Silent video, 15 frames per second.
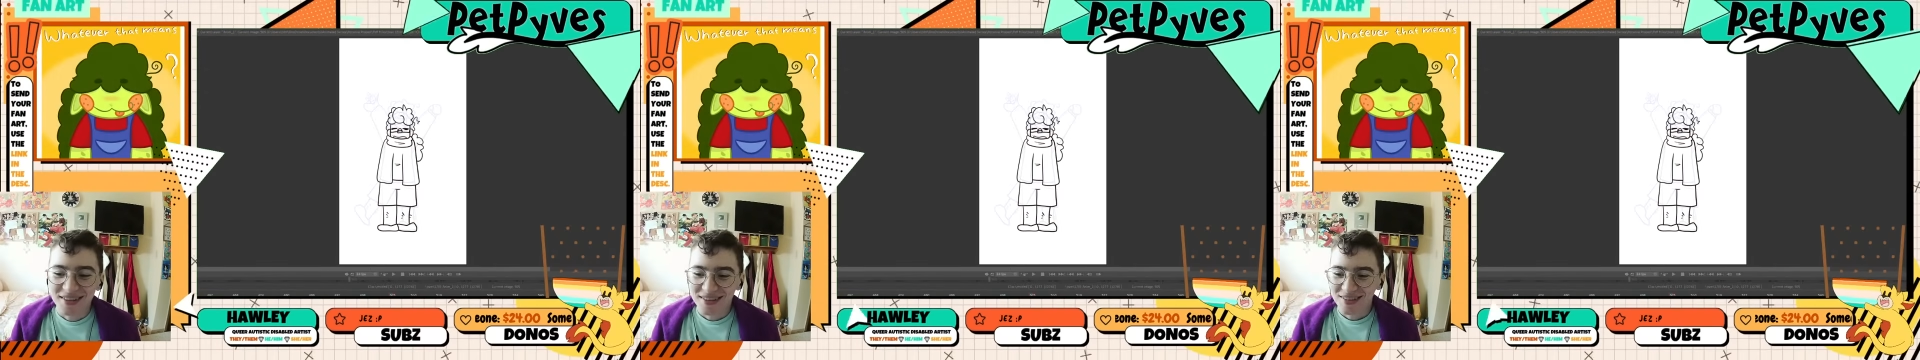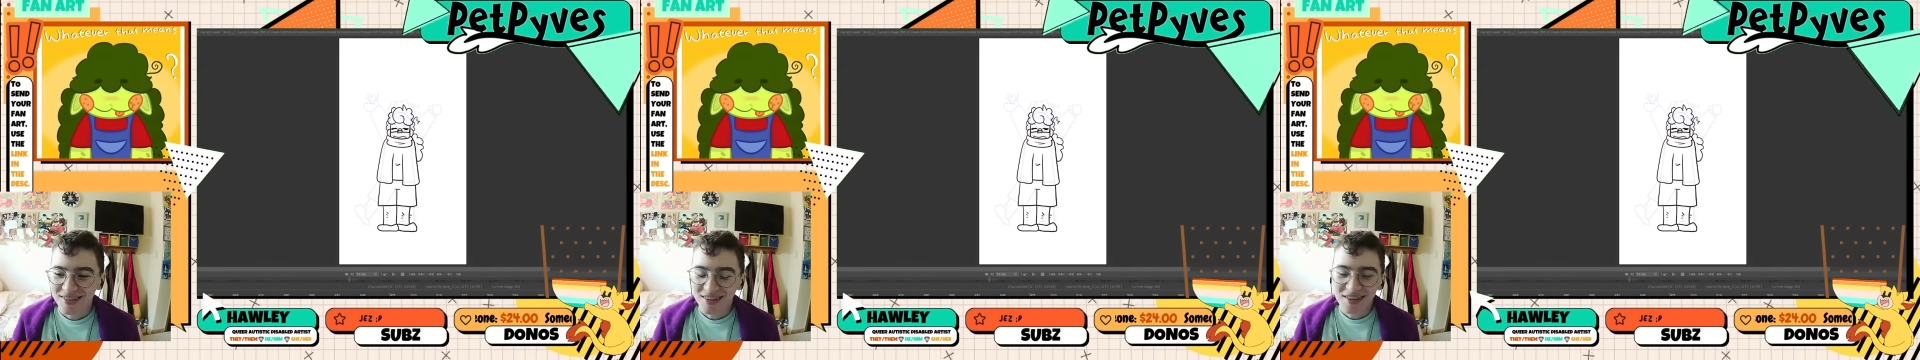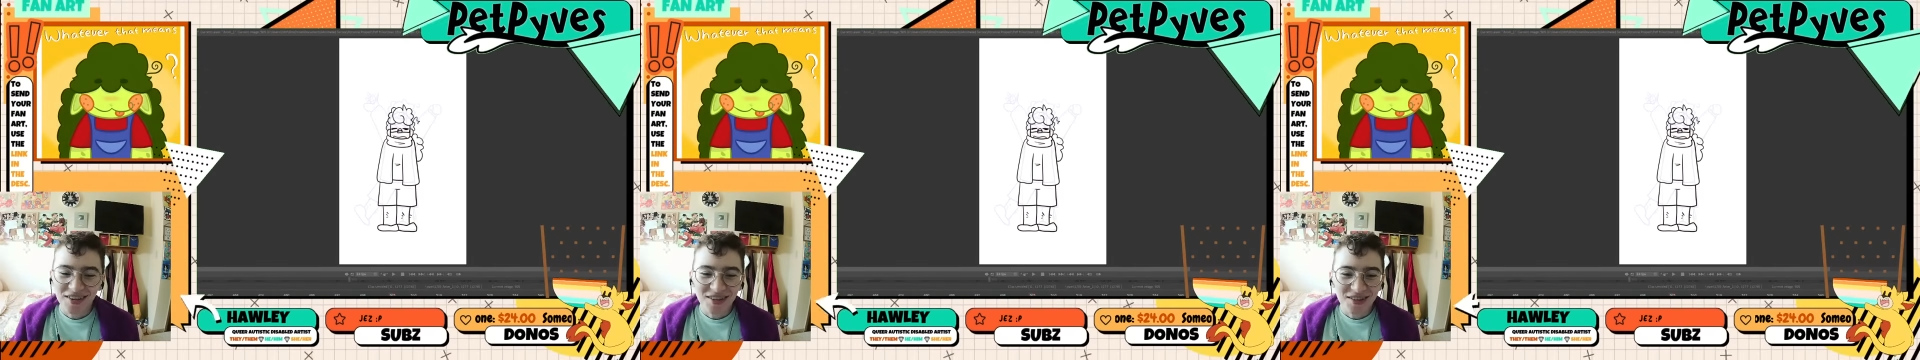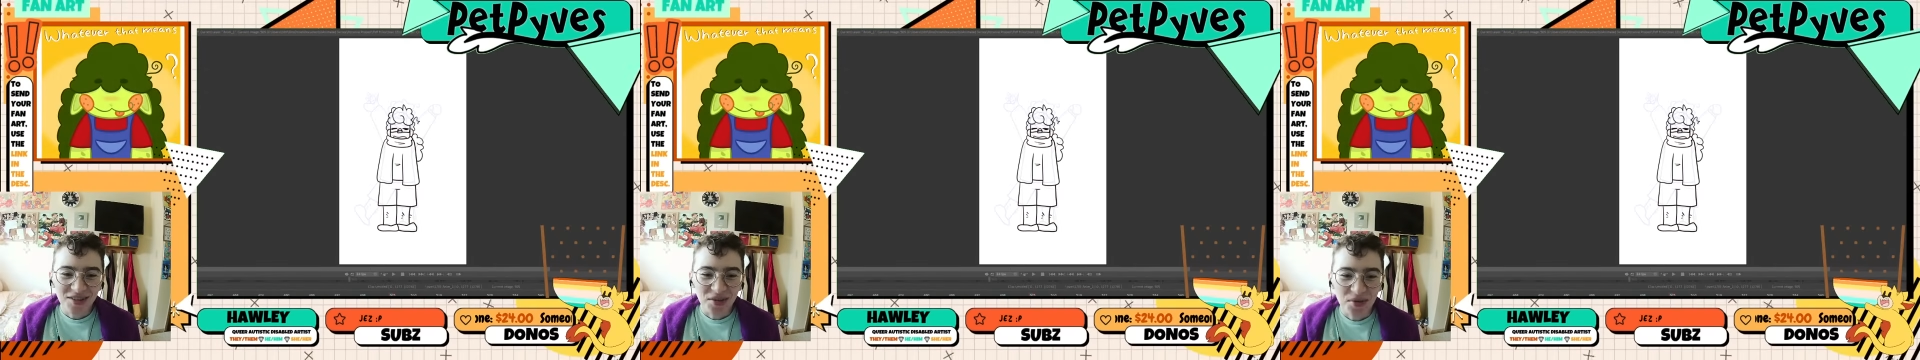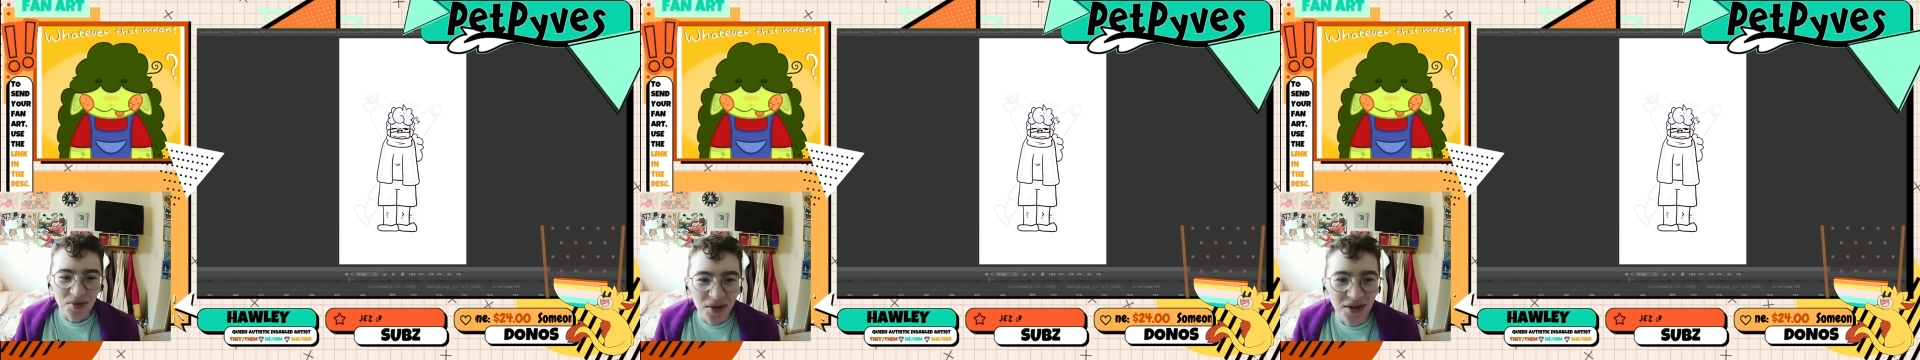there's like
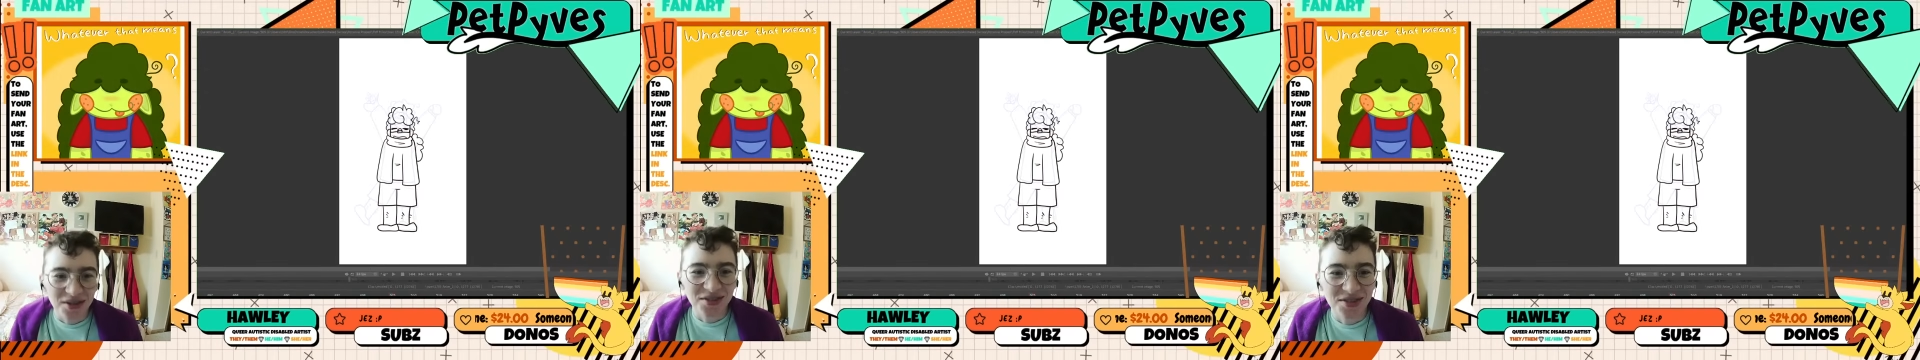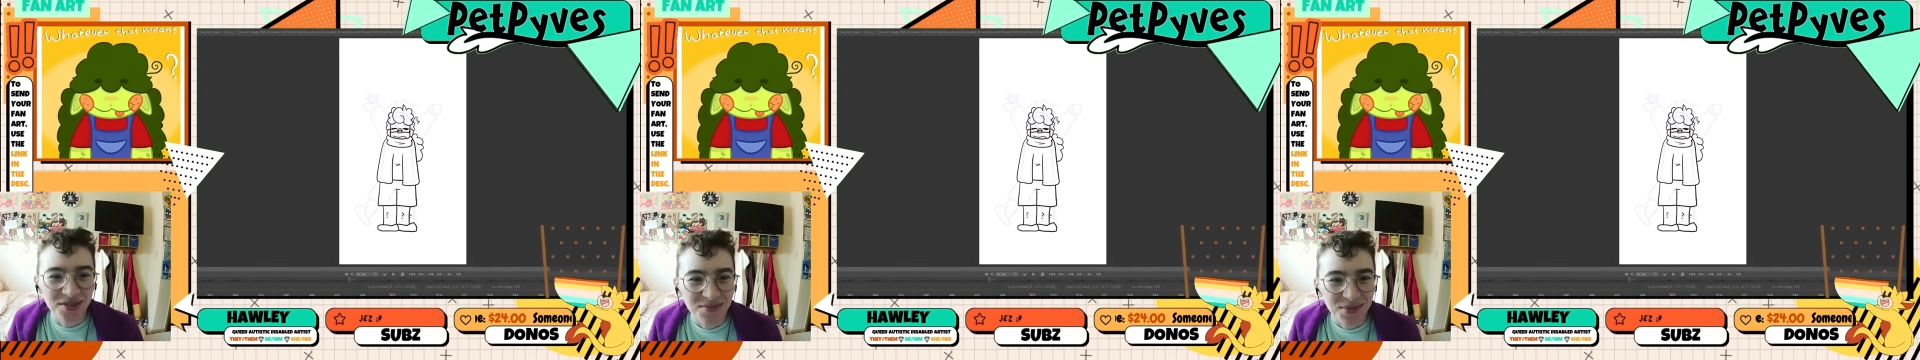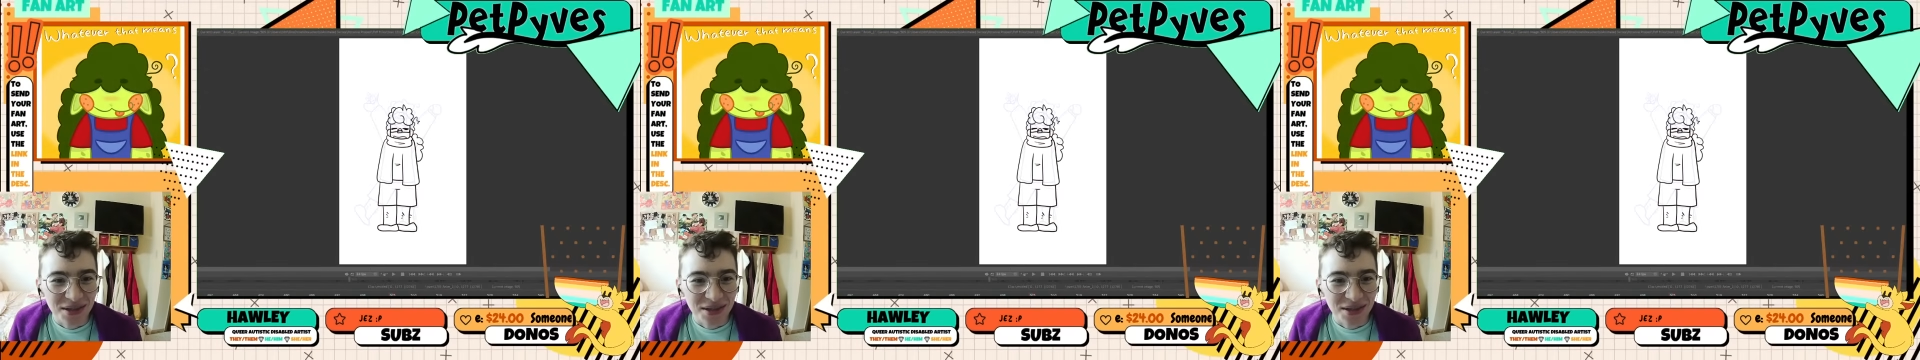200